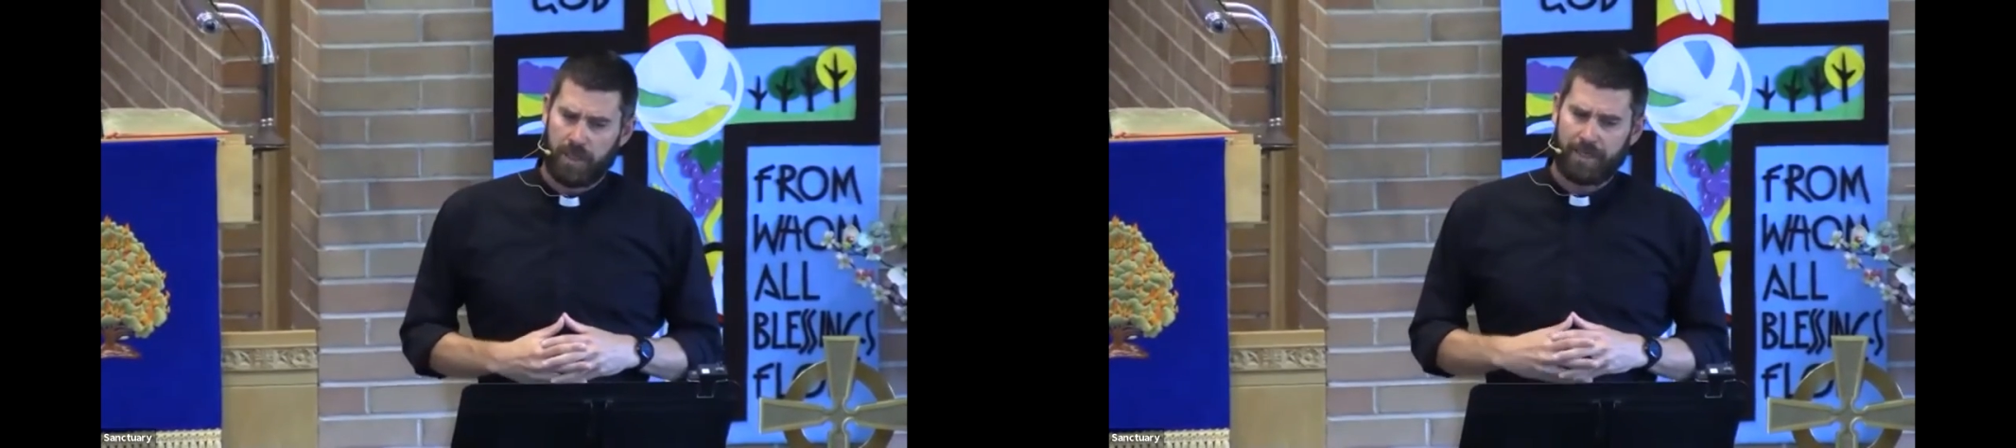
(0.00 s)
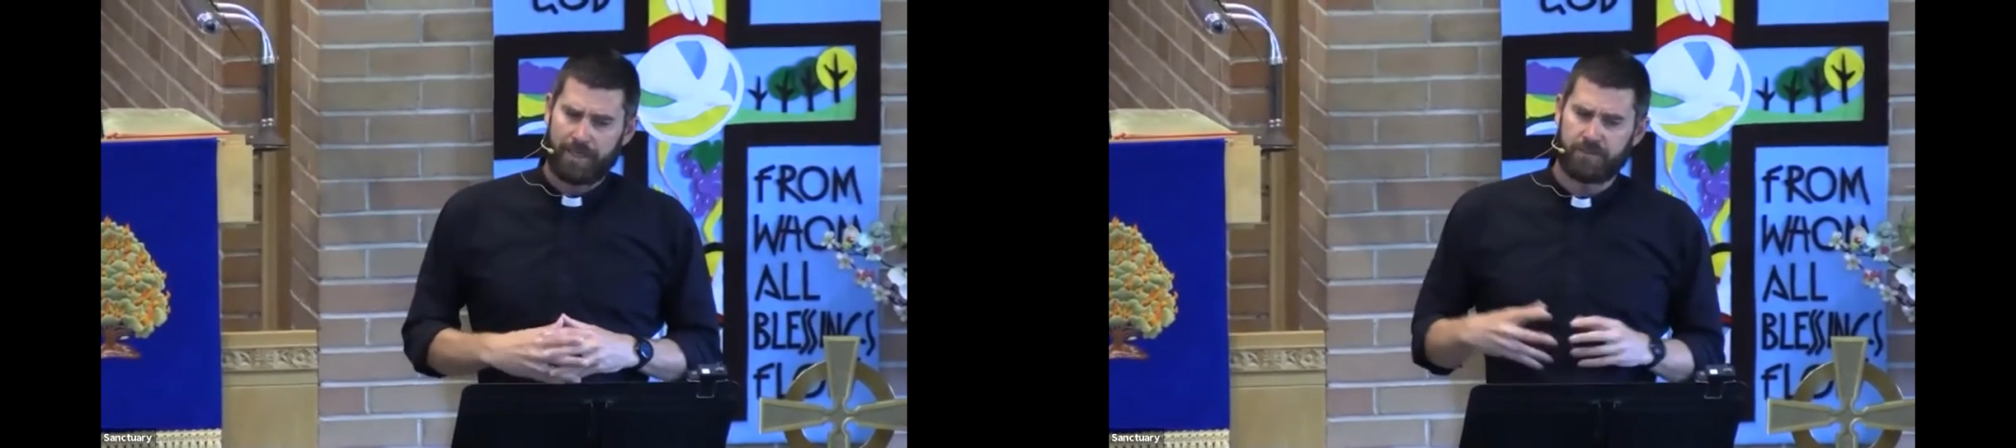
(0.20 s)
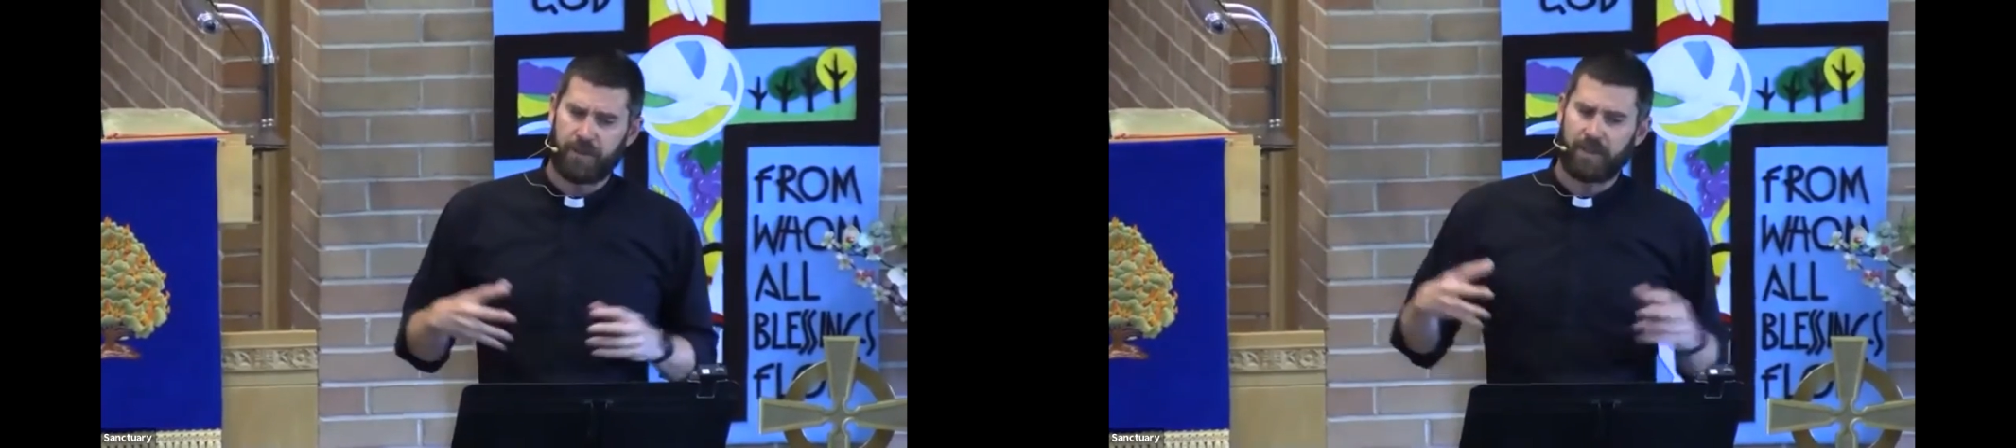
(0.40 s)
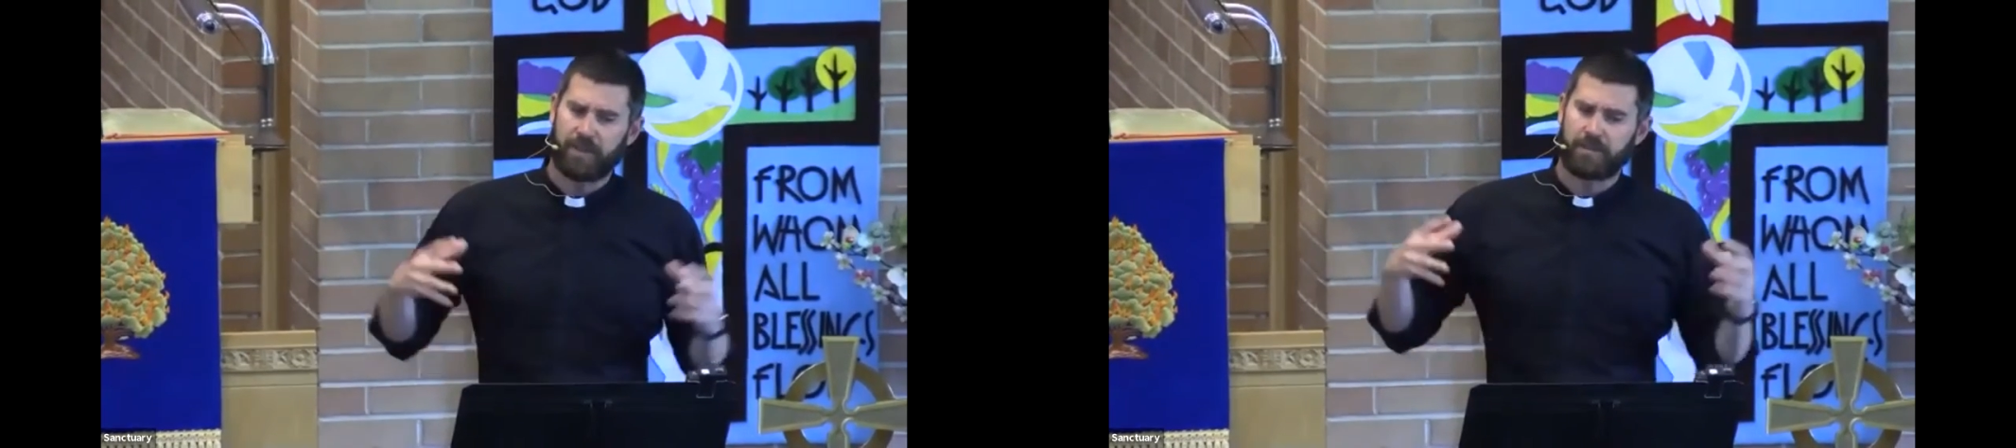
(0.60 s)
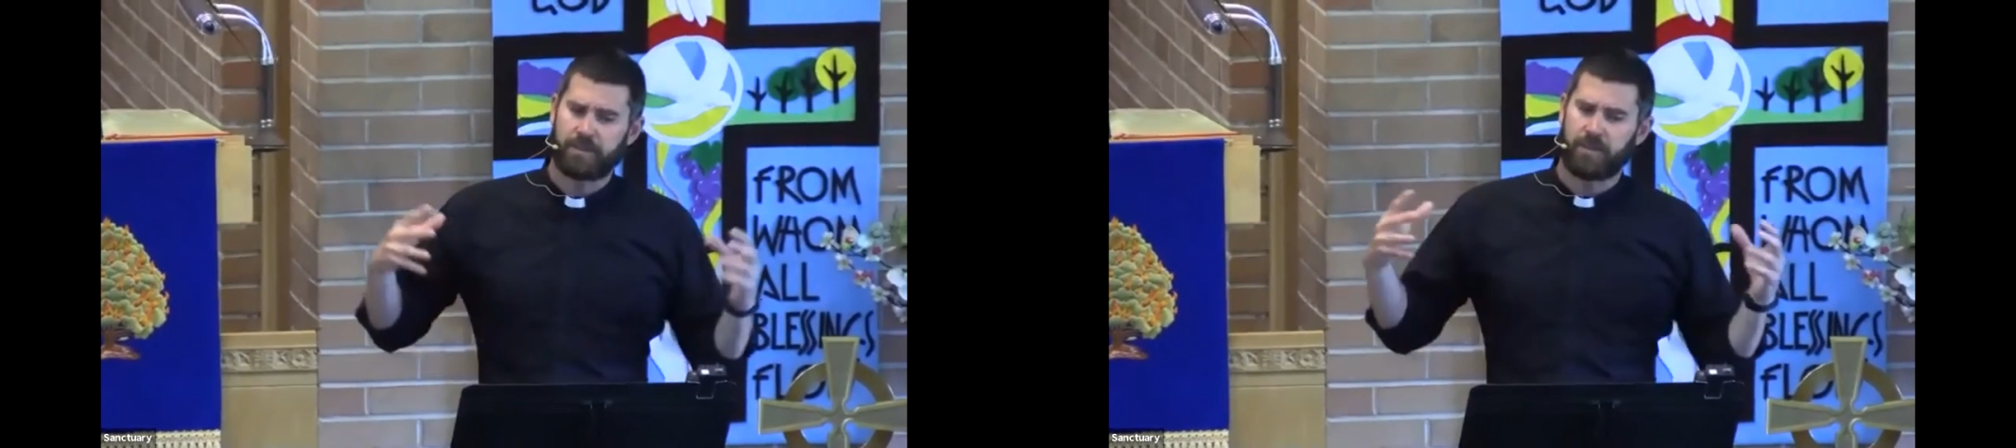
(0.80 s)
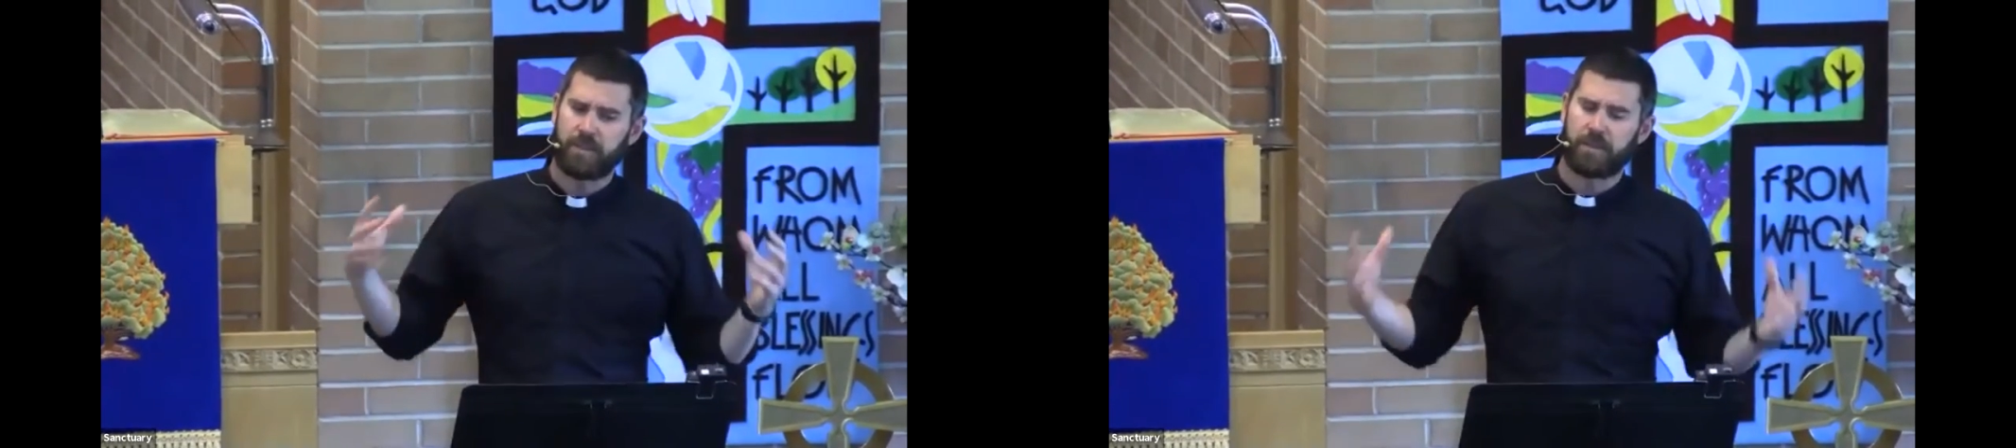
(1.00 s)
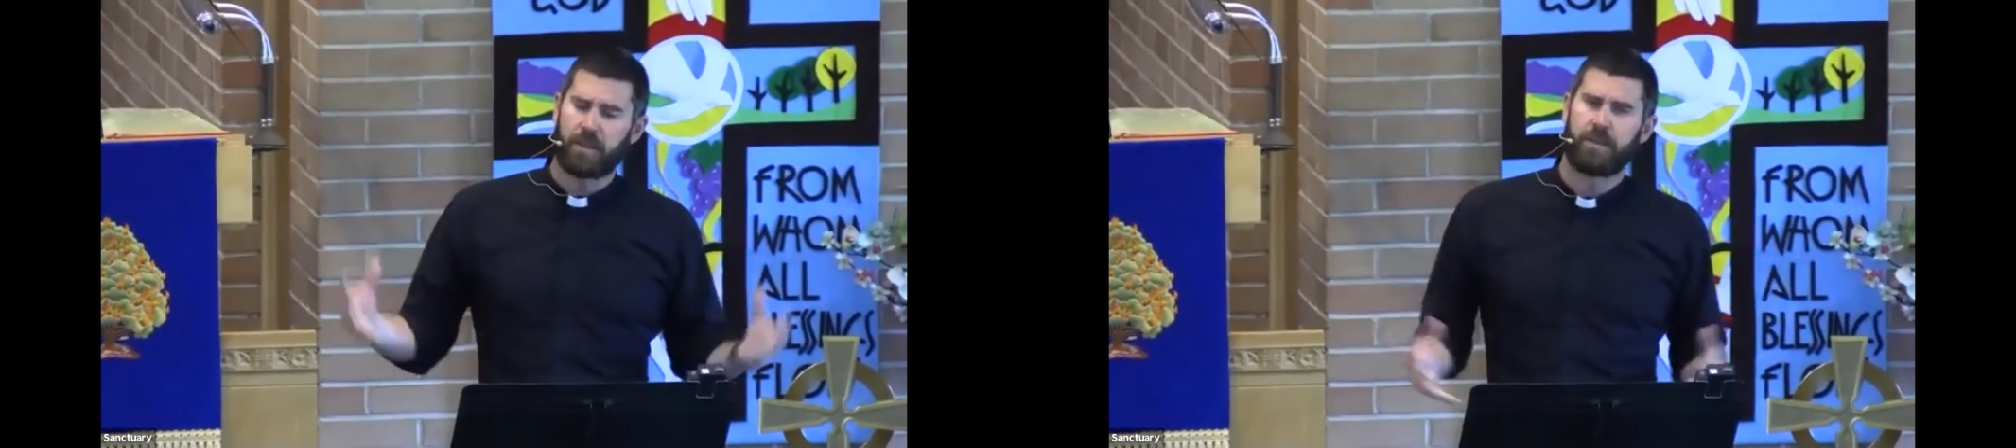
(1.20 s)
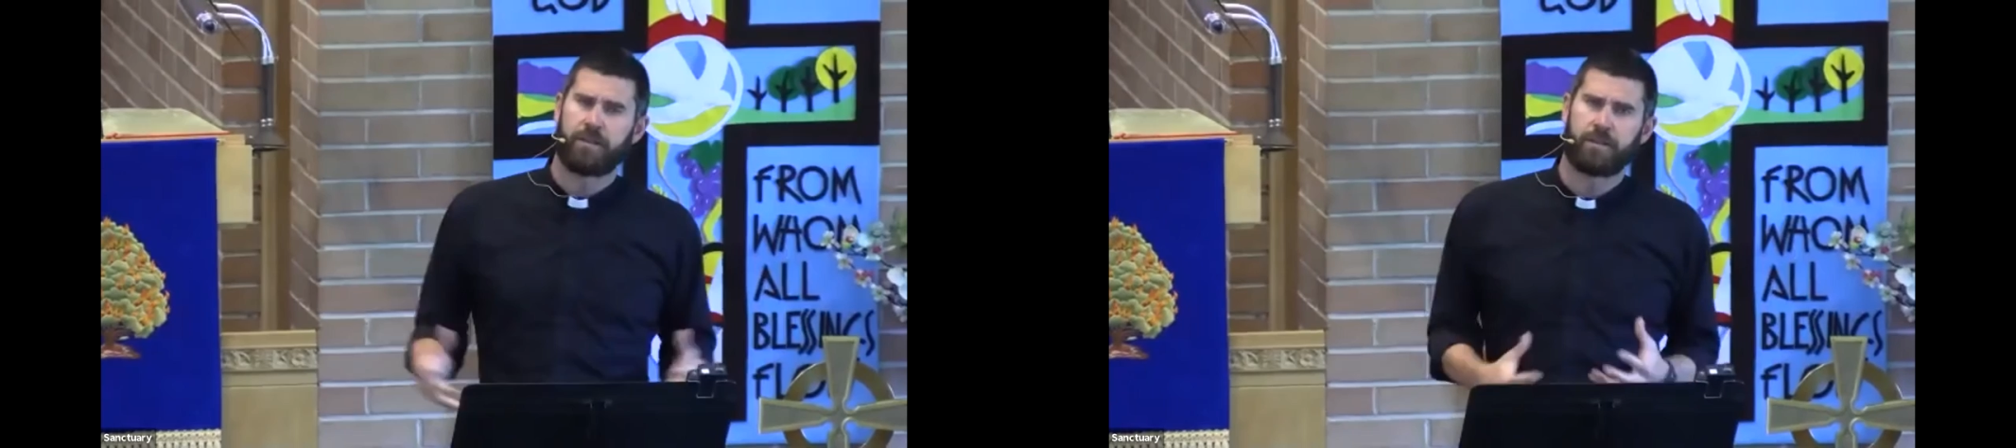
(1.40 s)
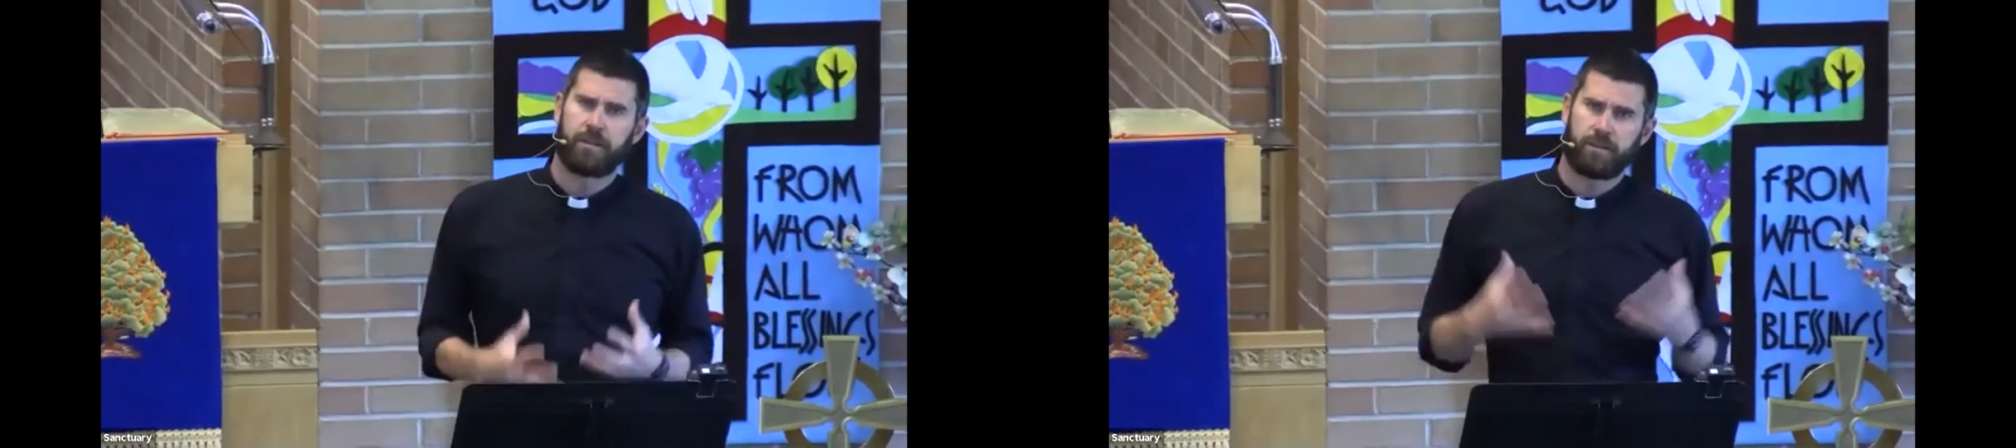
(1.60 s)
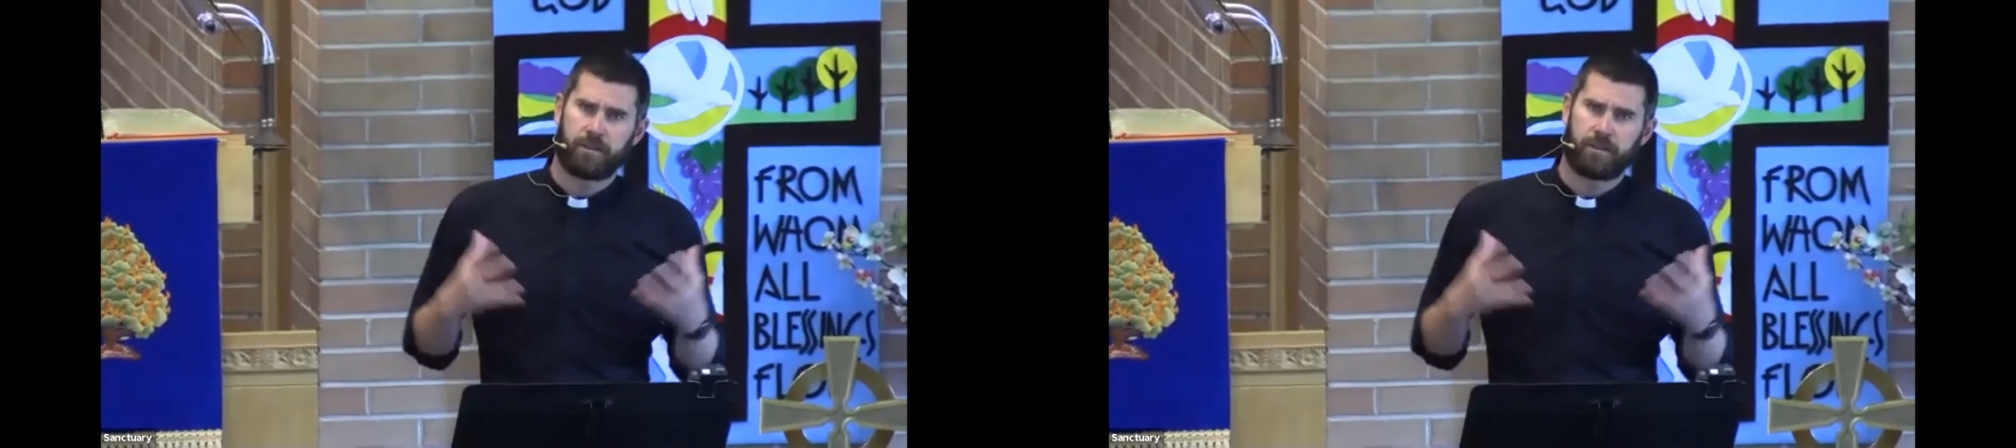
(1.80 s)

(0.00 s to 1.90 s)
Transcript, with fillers: and he's failing to meet the under,